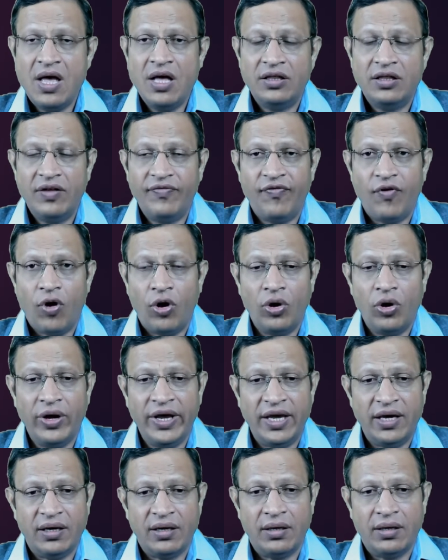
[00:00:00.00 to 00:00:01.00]
The
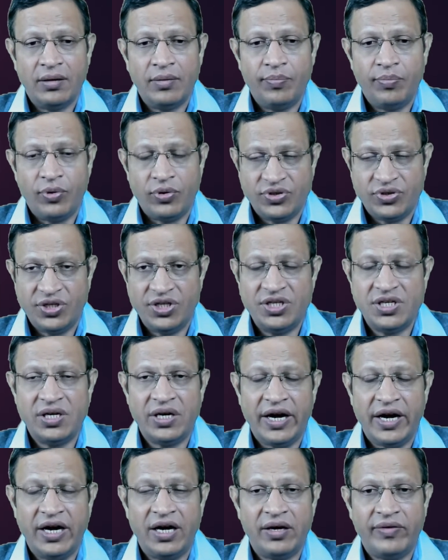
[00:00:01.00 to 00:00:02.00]
following procedure,
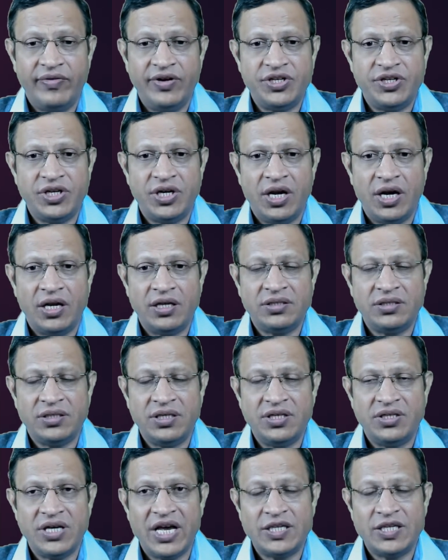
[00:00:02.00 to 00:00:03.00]
intervention,
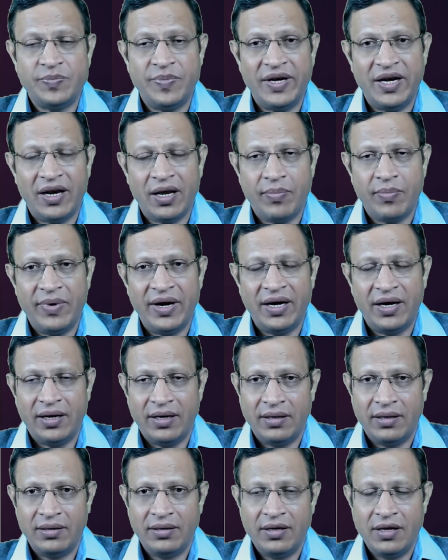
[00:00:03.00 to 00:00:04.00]
anesthesia has been recommended.
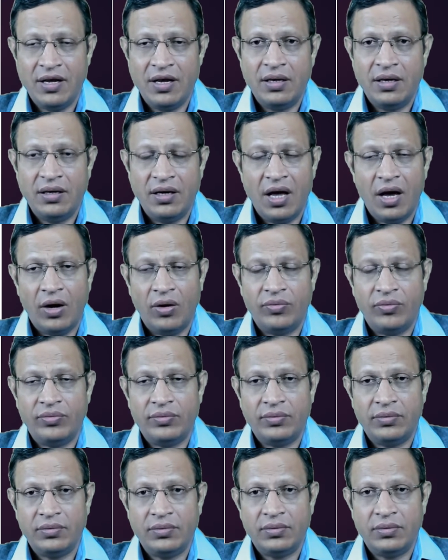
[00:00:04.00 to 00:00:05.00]
Now,
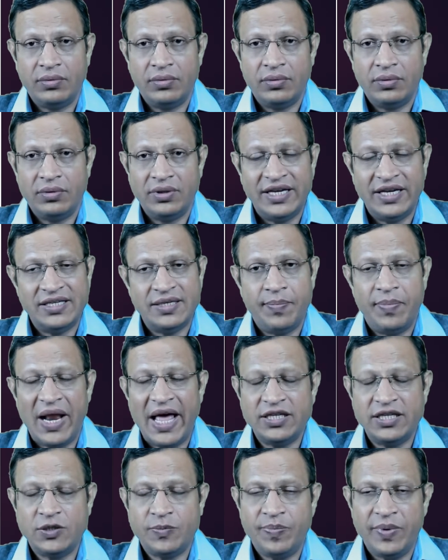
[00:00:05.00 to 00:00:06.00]
there is a
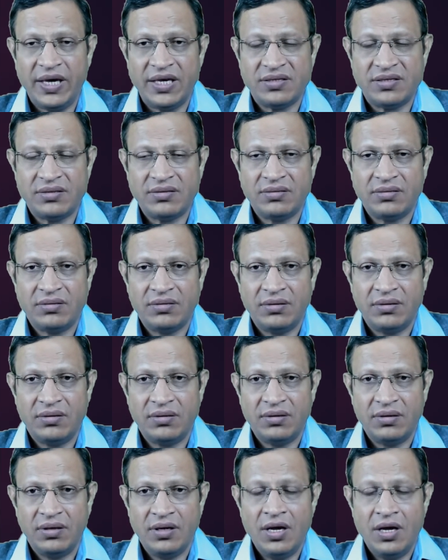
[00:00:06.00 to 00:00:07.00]
blank space.
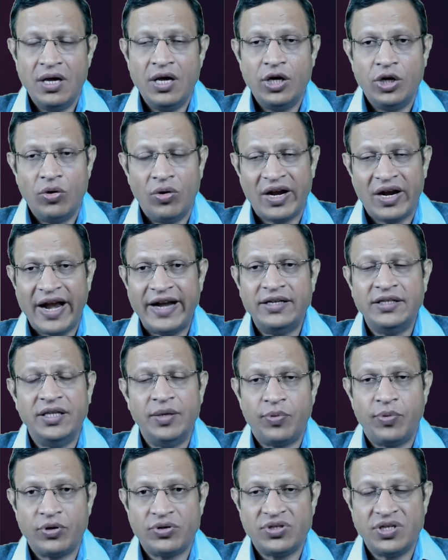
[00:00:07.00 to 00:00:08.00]
You'll write the
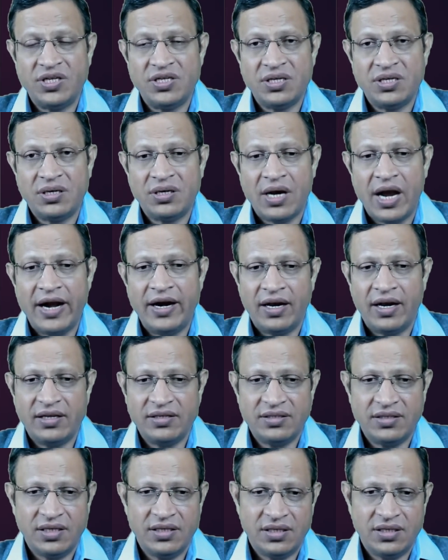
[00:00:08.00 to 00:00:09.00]
procedure and
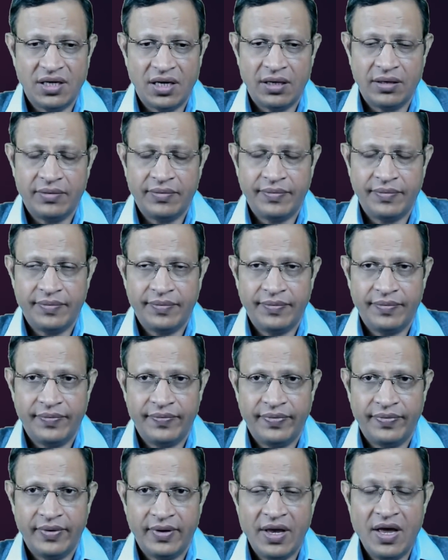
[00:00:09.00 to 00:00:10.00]
anesthesia.
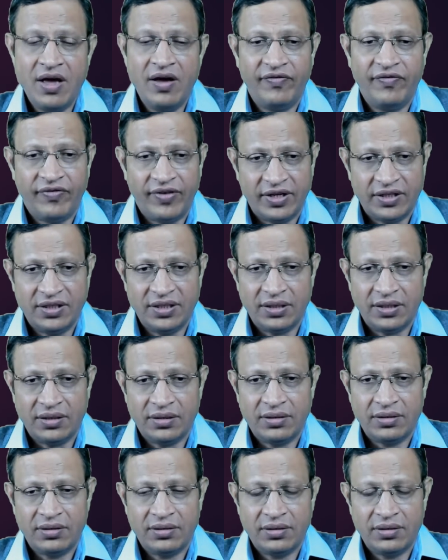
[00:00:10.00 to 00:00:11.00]
Further,
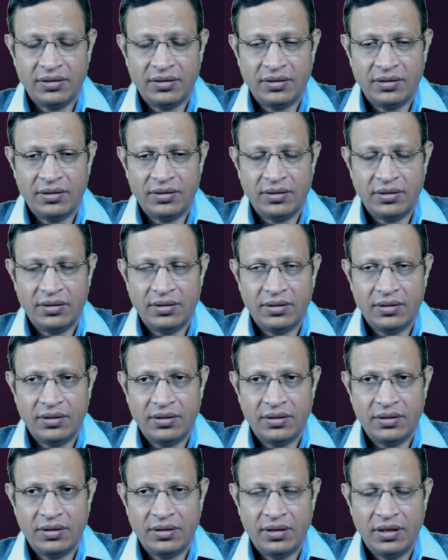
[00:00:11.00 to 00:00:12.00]

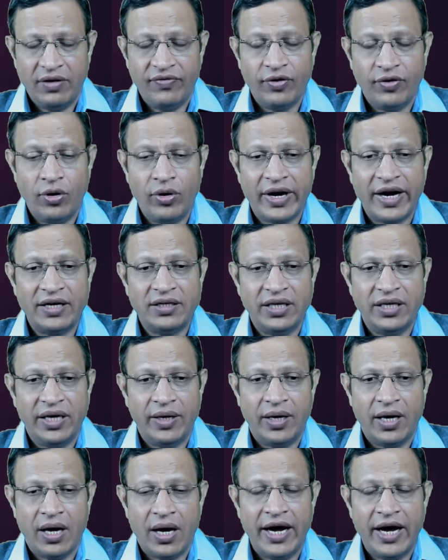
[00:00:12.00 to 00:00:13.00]
if you look at
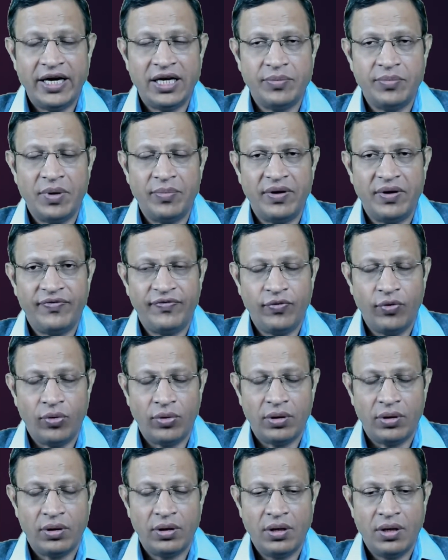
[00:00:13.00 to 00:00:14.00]
the item number 4,
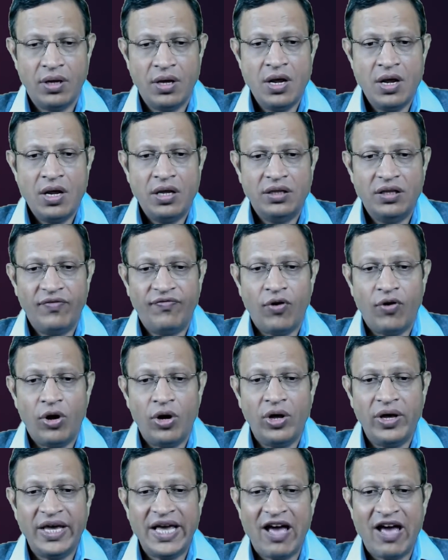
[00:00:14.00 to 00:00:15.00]
the
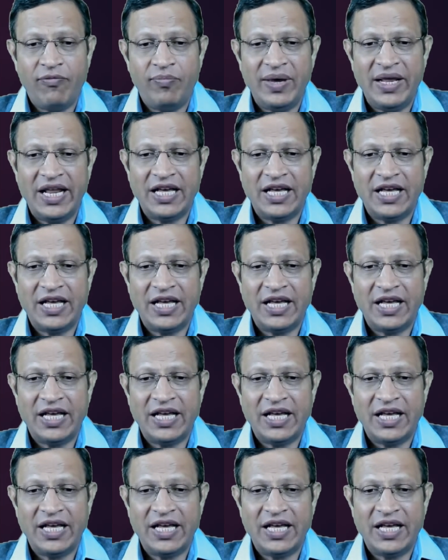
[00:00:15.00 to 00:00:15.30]
following have been